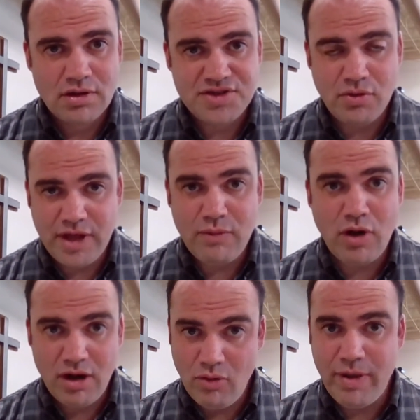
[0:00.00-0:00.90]
So they
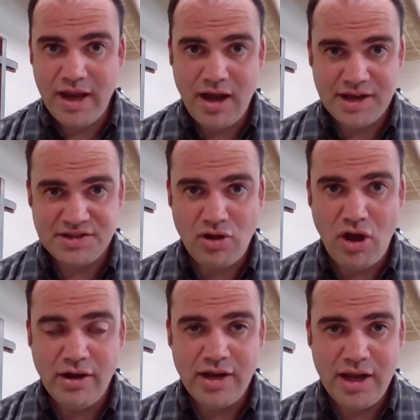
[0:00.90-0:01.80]
want to obey God's
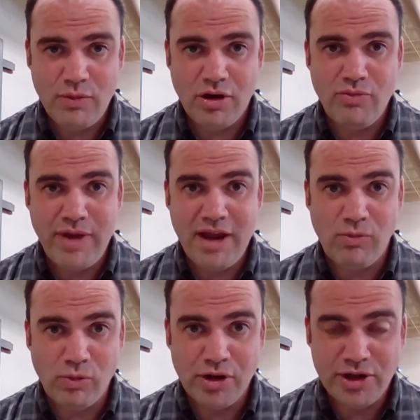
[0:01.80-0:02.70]
law, and they want to obey it
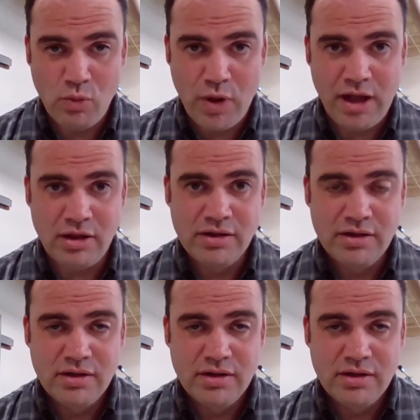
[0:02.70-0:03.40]
really well